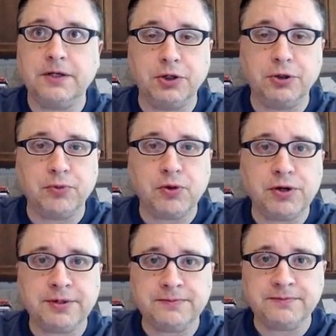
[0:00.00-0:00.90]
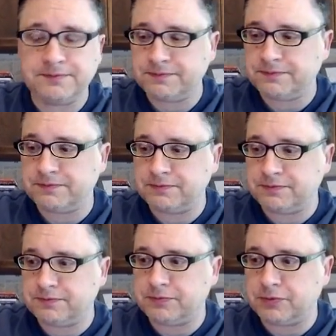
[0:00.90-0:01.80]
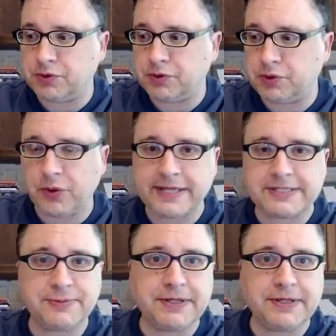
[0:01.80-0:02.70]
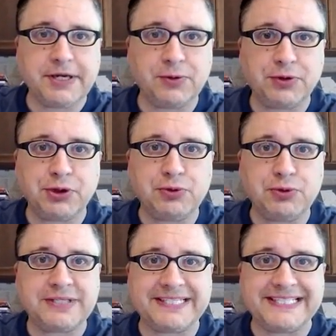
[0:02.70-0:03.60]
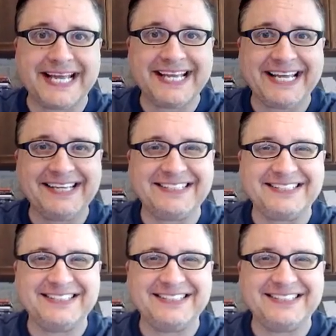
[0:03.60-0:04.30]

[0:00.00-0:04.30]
Good morning. Great to be here with you today,